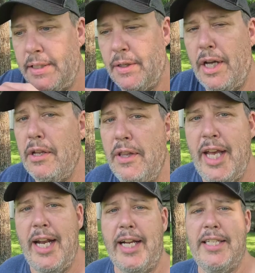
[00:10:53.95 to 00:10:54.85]
So other than
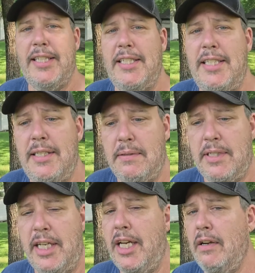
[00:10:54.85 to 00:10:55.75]
that, I guess that's it.
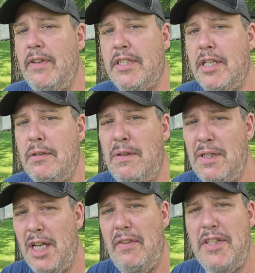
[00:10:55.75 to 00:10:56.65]
Take care of each other,
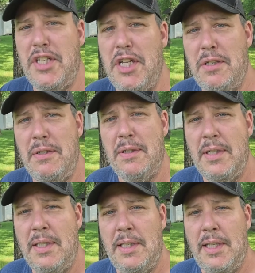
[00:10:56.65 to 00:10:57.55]
love each other,
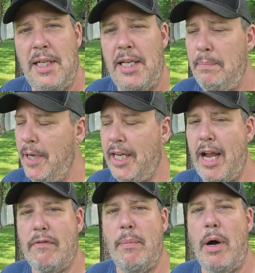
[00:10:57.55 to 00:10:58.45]
and make
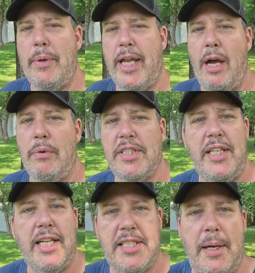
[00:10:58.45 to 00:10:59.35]
every moment count. We'll see
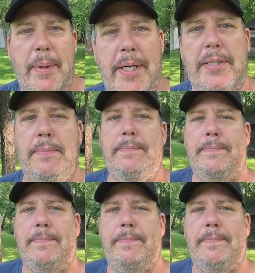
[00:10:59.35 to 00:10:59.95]
you next time, guys.